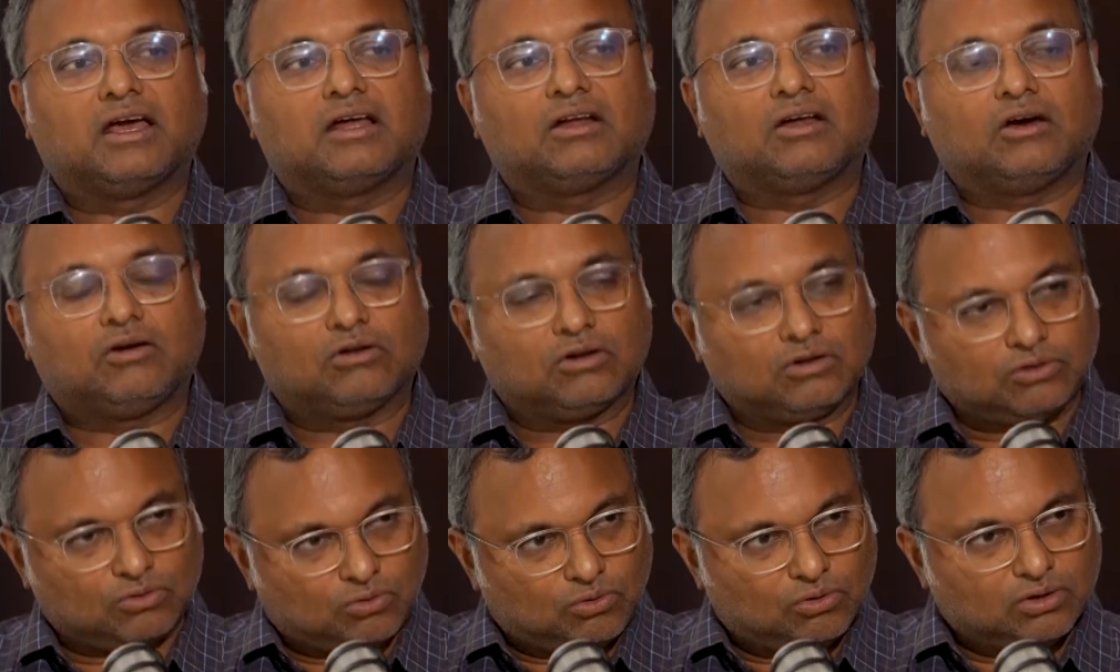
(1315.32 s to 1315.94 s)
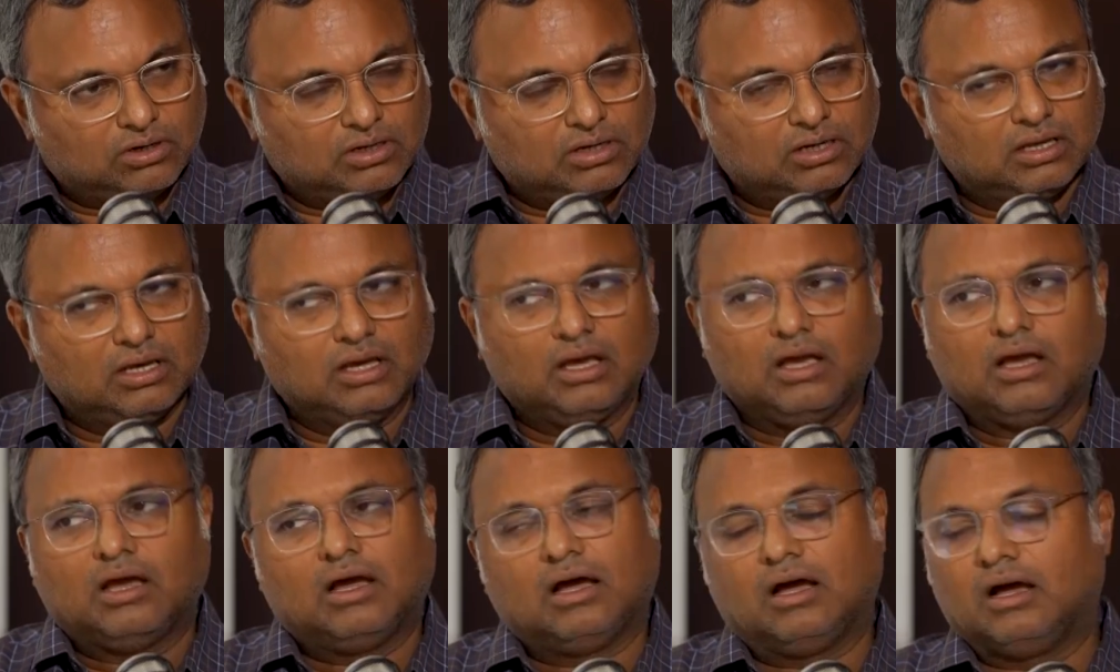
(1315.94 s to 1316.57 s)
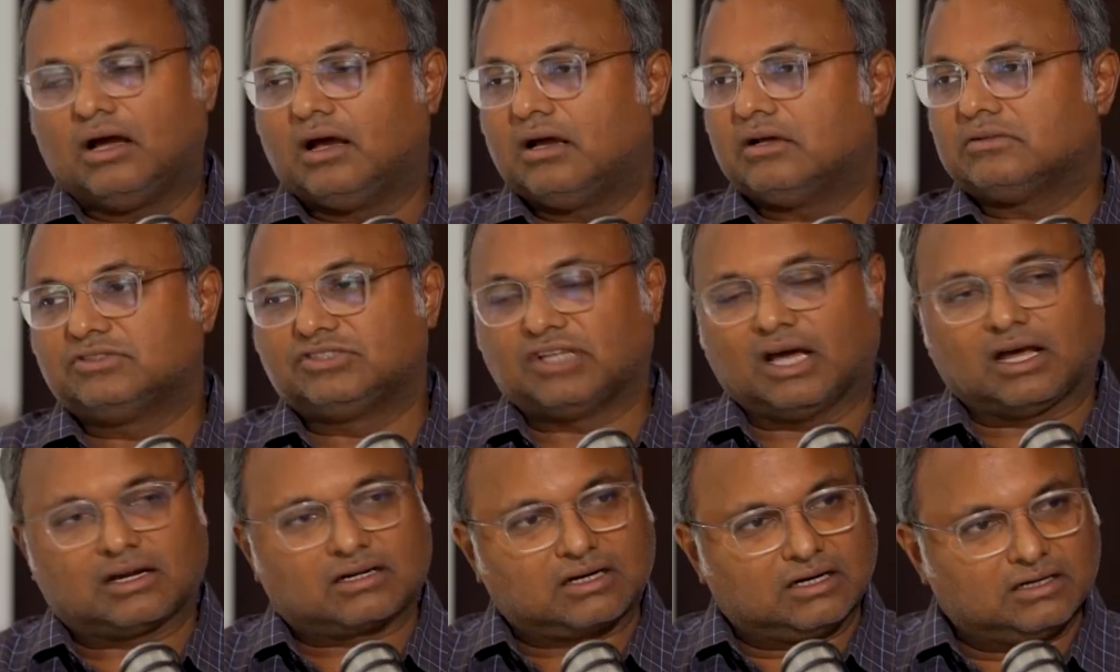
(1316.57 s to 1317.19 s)
on our own,
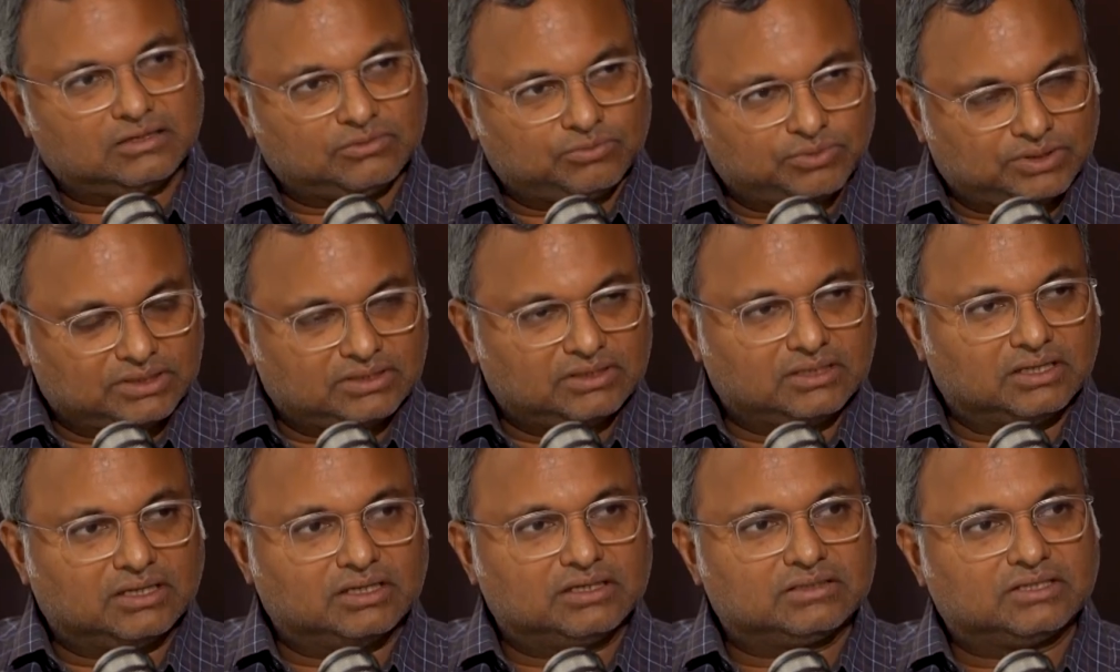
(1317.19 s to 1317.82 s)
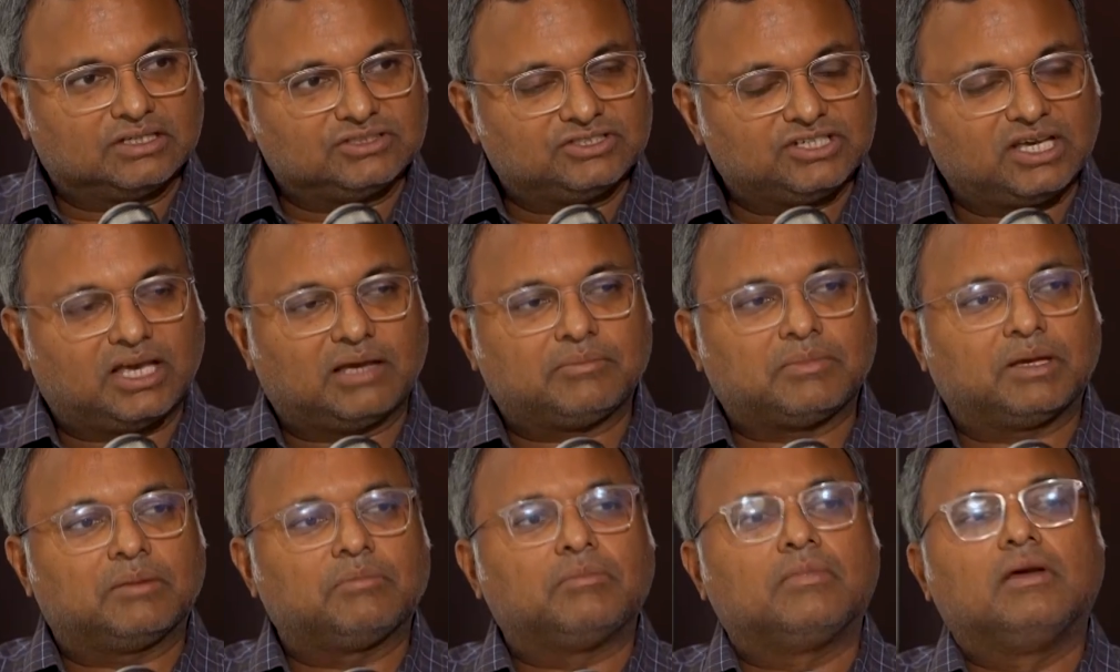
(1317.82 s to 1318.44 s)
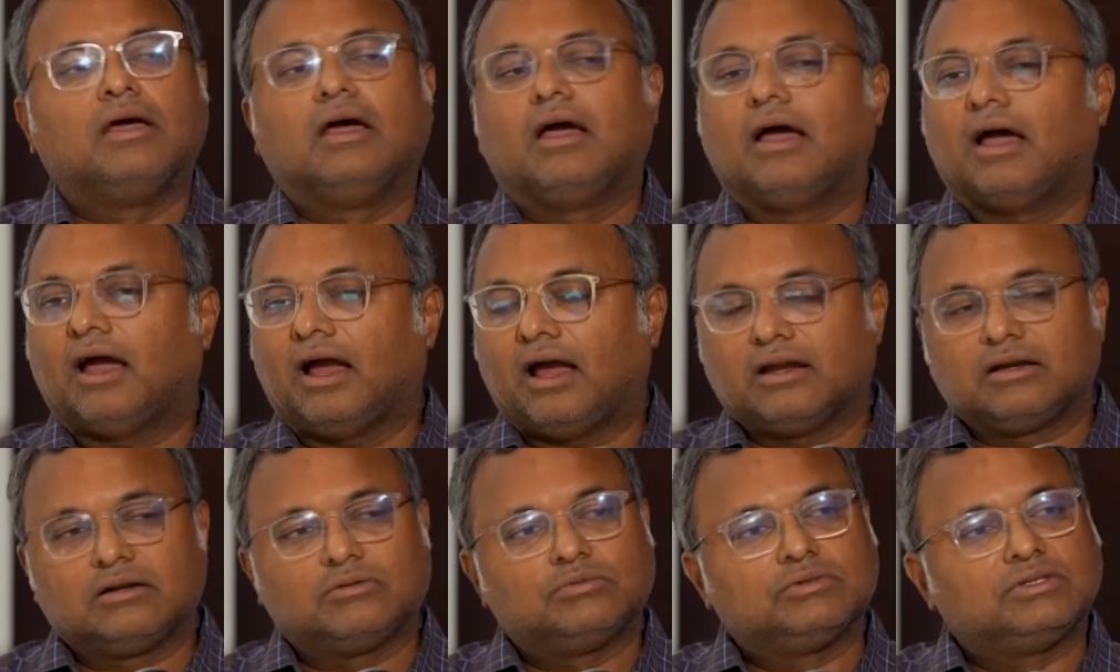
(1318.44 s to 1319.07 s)
Jharkhand with the JMM,
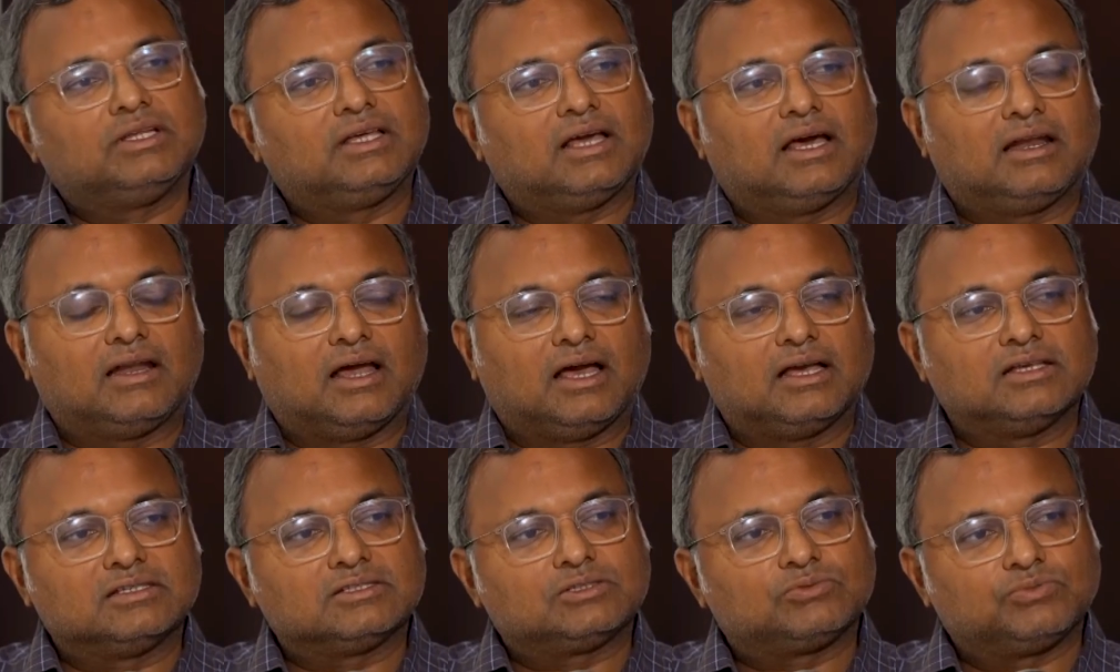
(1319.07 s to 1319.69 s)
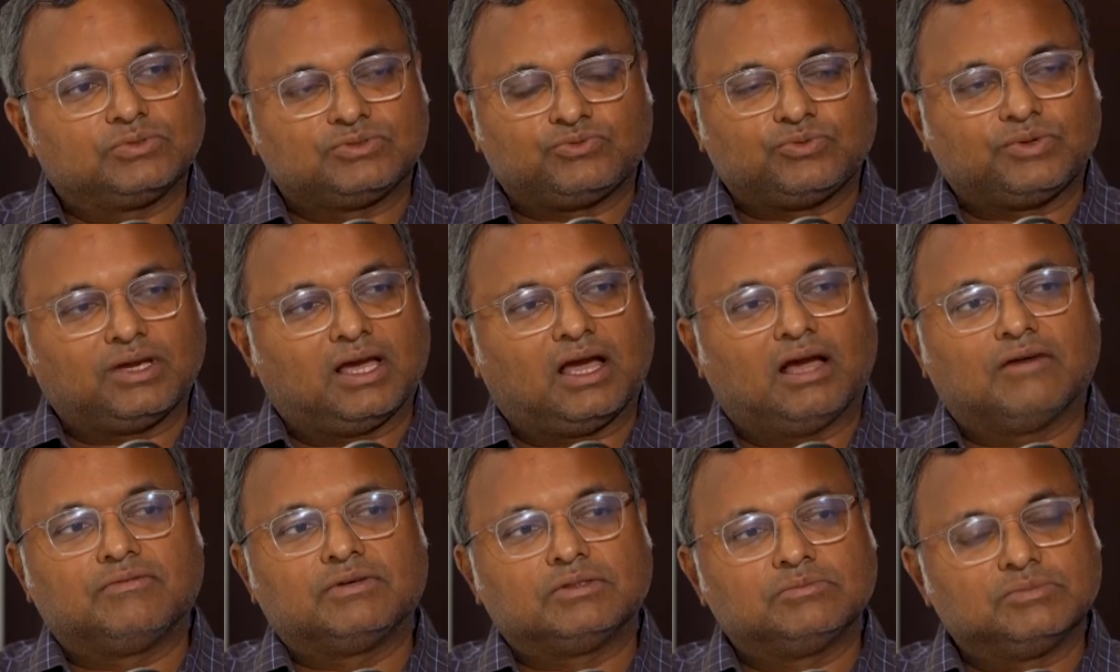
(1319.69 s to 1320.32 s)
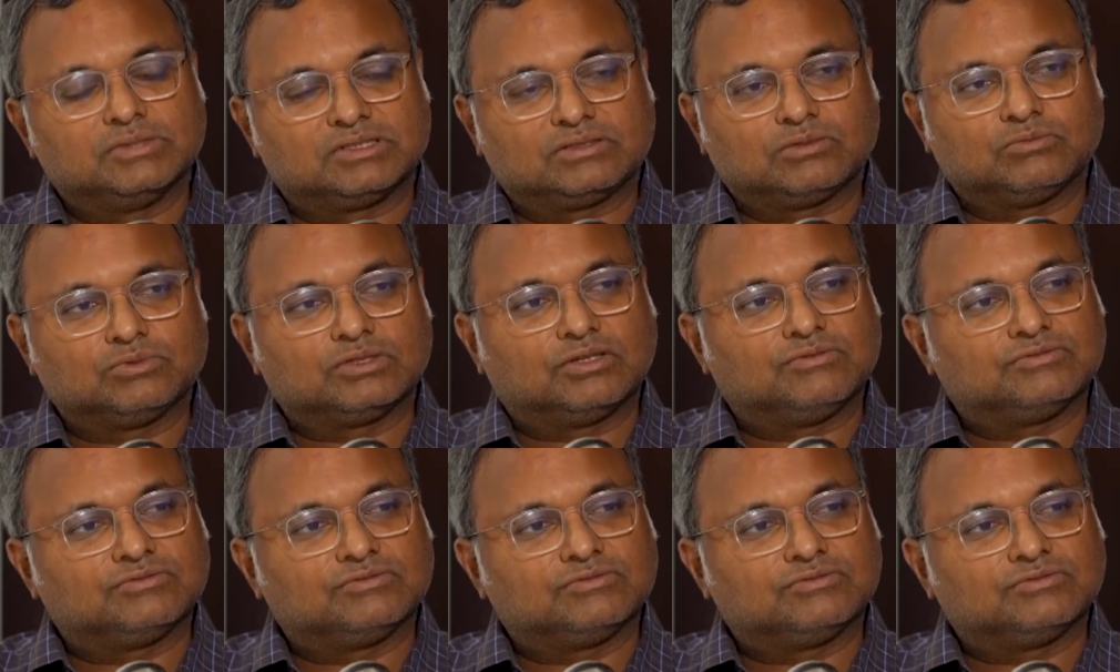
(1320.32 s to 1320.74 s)
and with the alliance which we have with Mr. Uddhav